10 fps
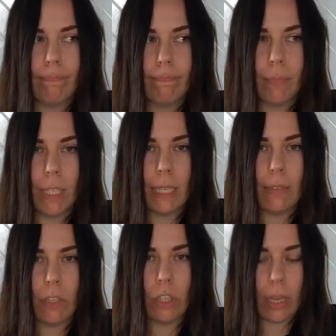Didn't
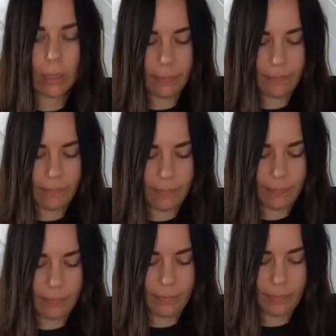even check.
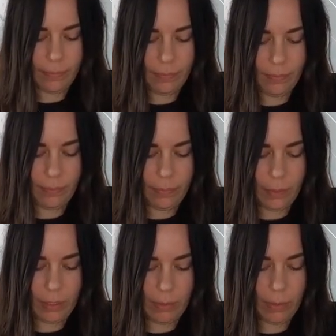
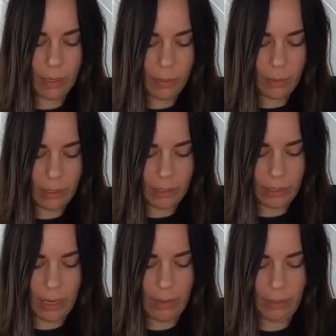So I figure we're just
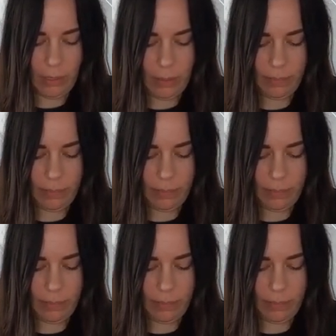gonna have to